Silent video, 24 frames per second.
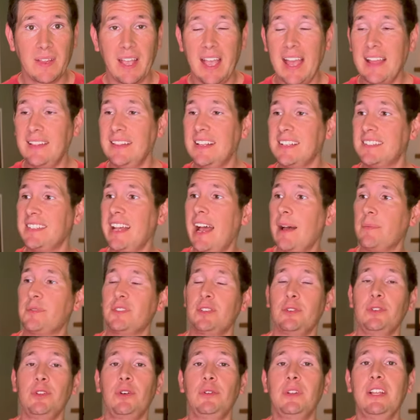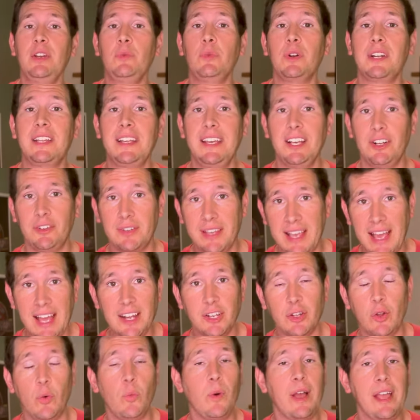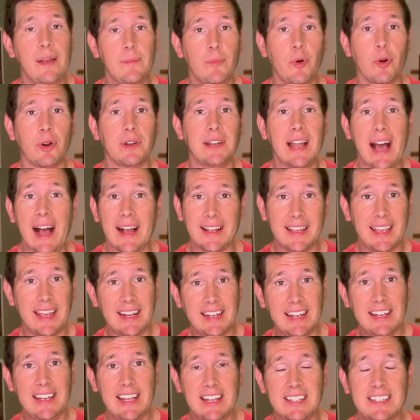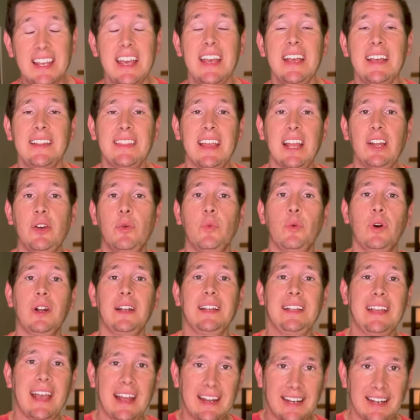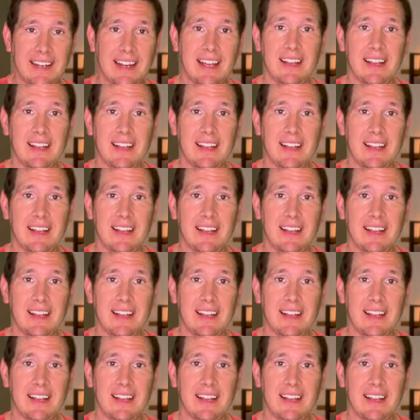And this absolutely would kill Kendall way more not getting it than it would getting